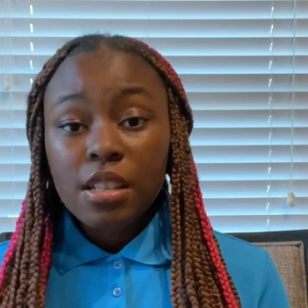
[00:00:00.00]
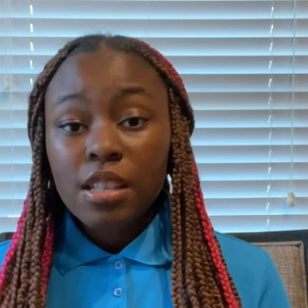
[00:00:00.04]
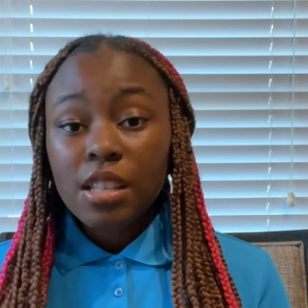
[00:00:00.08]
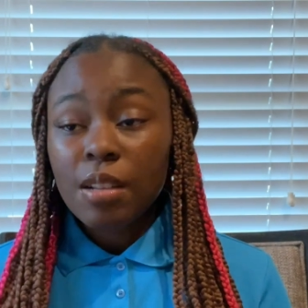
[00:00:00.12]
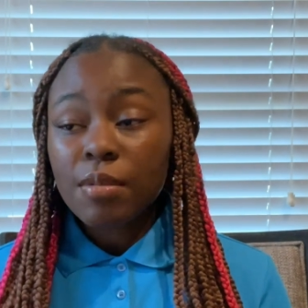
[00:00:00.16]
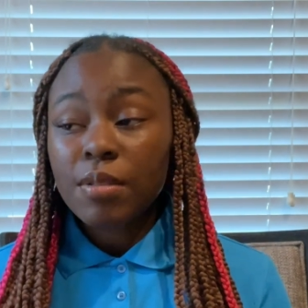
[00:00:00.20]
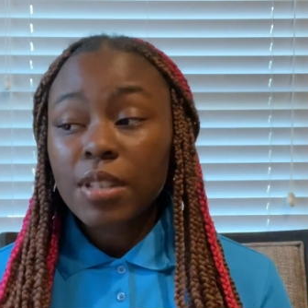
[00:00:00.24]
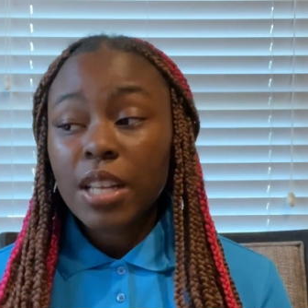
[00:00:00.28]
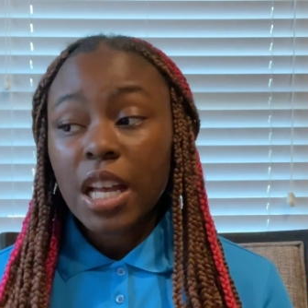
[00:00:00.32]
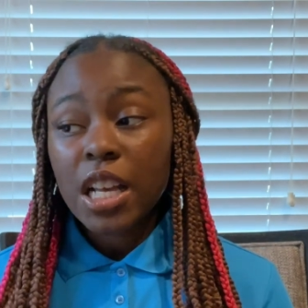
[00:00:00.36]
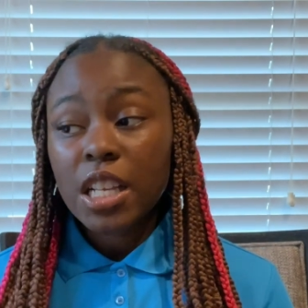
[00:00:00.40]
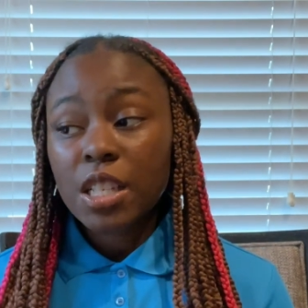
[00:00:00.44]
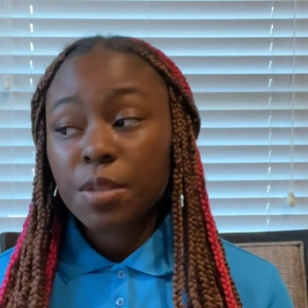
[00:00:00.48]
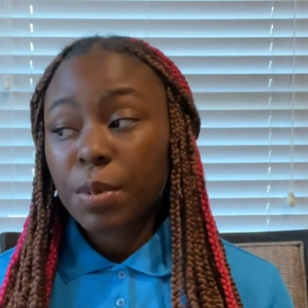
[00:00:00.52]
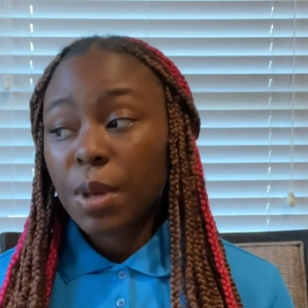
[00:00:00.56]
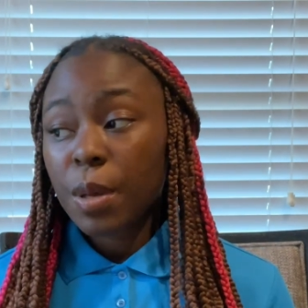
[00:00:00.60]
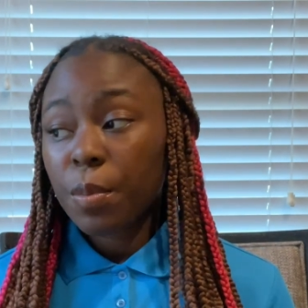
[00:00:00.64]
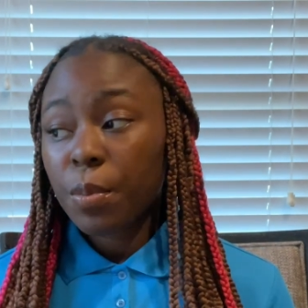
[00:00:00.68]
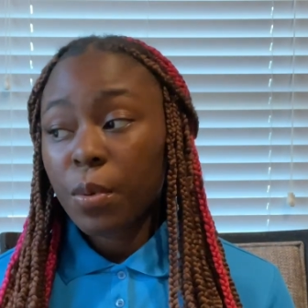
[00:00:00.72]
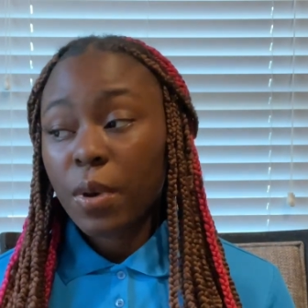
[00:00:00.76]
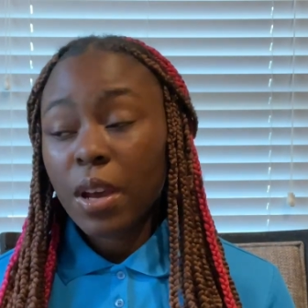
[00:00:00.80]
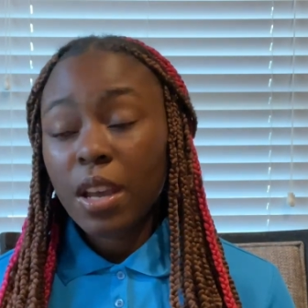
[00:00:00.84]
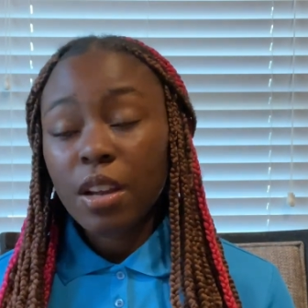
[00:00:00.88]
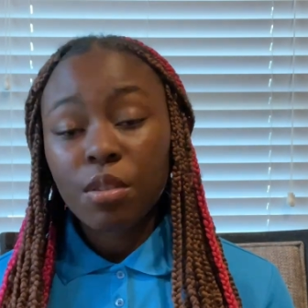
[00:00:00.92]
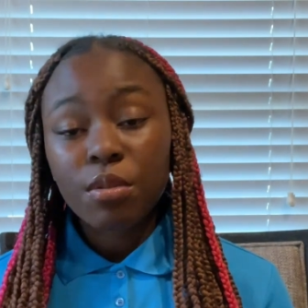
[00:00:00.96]
Sometimes
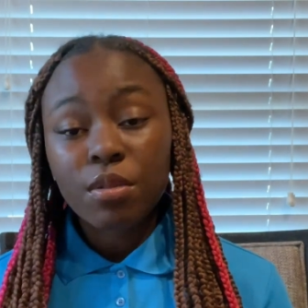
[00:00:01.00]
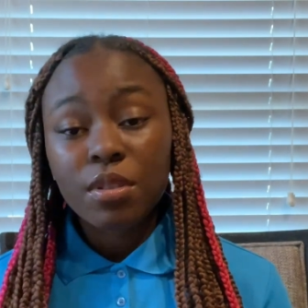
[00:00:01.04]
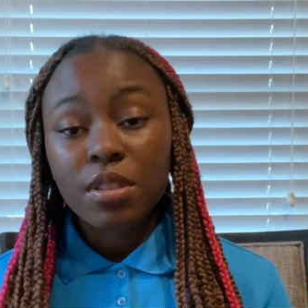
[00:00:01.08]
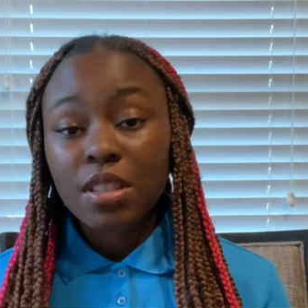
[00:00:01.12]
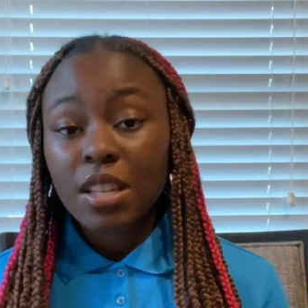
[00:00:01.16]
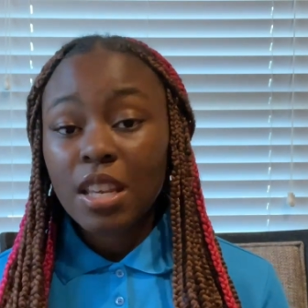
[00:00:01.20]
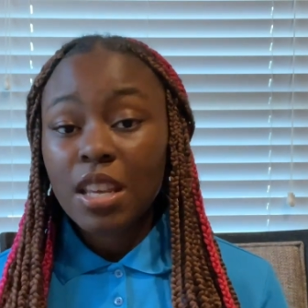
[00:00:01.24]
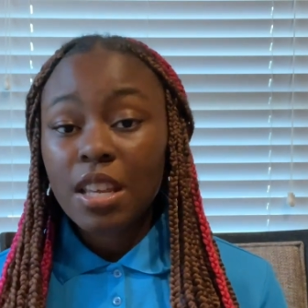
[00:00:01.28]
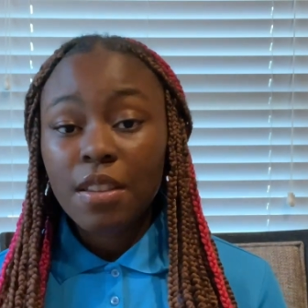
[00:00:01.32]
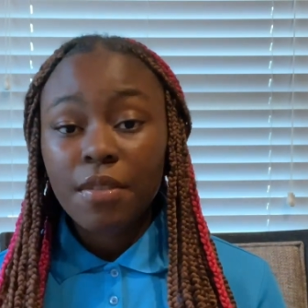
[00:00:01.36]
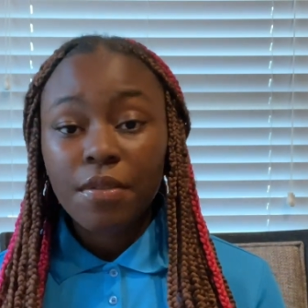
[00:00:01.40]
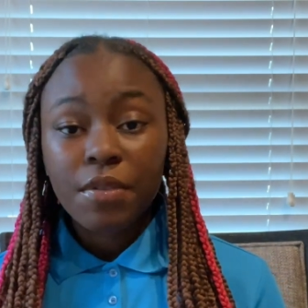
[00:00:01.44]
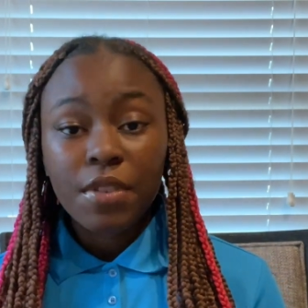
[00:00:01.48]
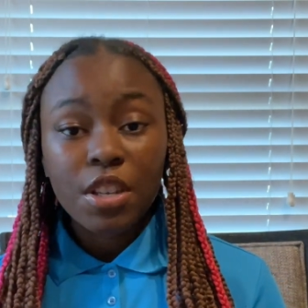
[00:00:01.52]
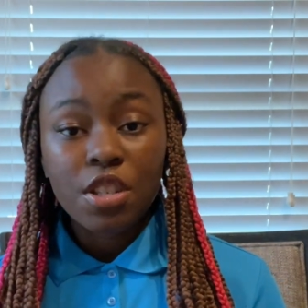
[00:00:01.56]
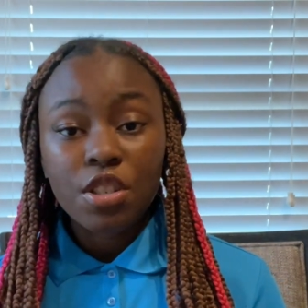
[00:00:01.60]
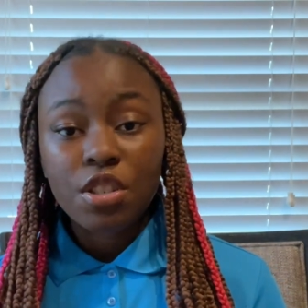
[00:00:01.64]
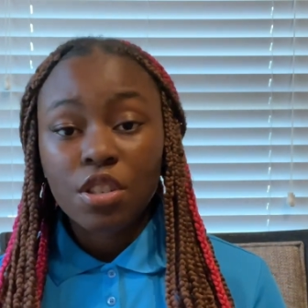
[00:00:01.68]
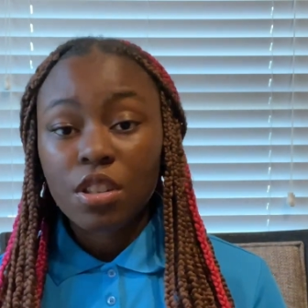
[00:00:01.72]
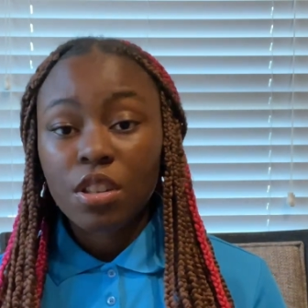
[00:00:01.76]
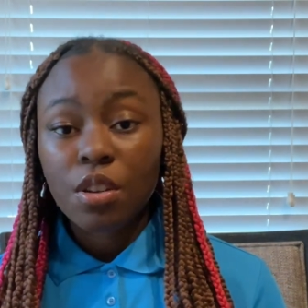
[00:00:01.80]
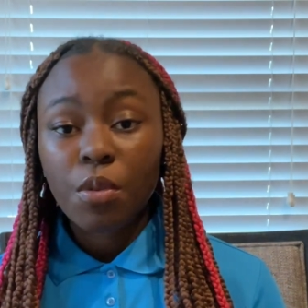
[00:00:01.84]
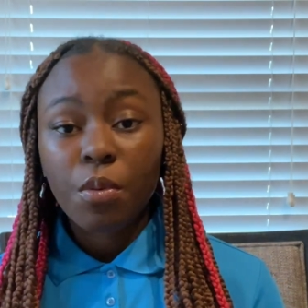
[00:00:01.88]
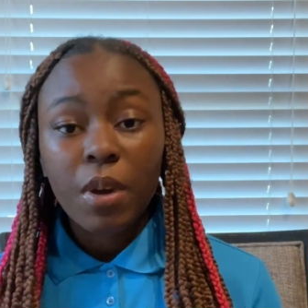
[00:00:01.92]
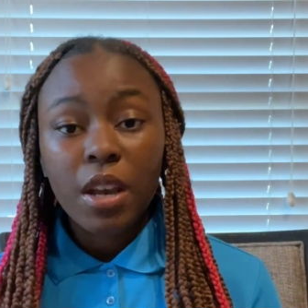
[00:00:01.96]
people ain't gonna see the
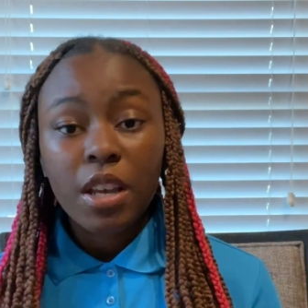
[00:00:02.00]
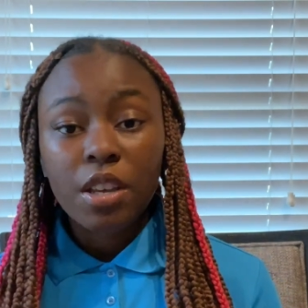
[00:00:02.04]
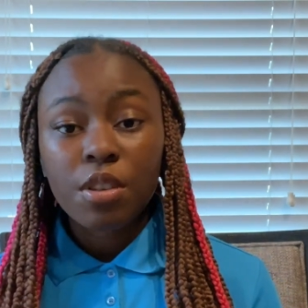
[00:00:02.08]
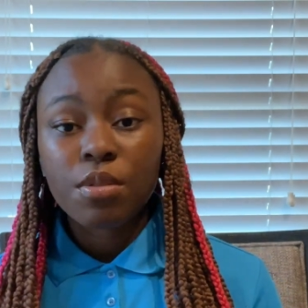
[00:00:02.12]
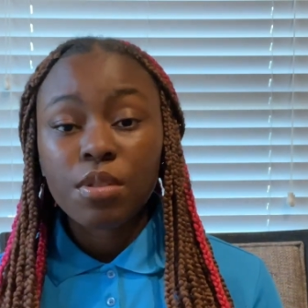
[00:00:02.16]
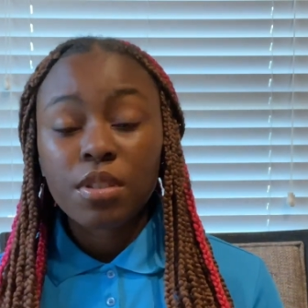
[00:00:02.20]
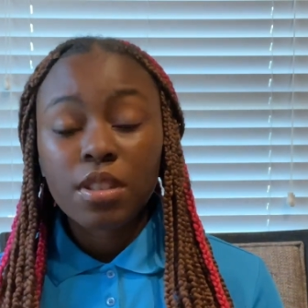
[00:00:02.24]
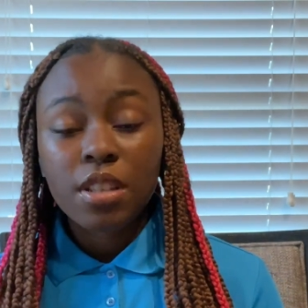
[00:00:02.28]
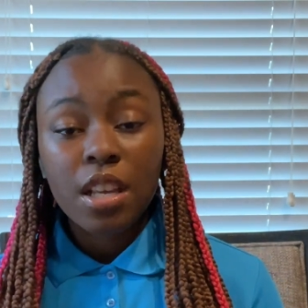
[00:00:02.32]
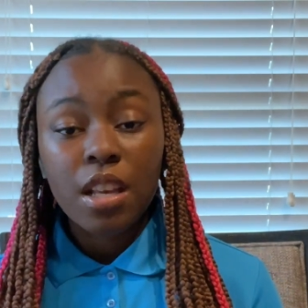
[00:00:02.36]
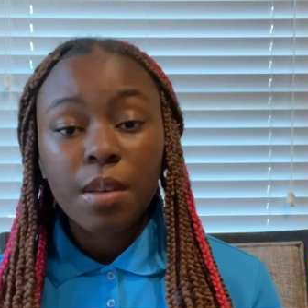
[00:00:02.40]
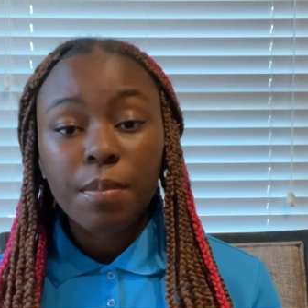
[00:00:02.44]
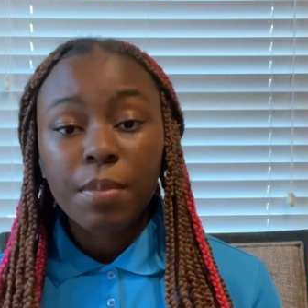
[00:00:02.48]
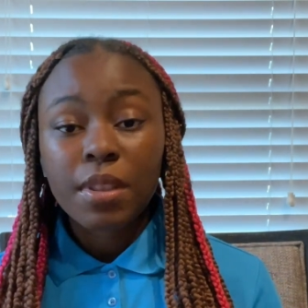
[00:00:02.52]
vision the way you see it,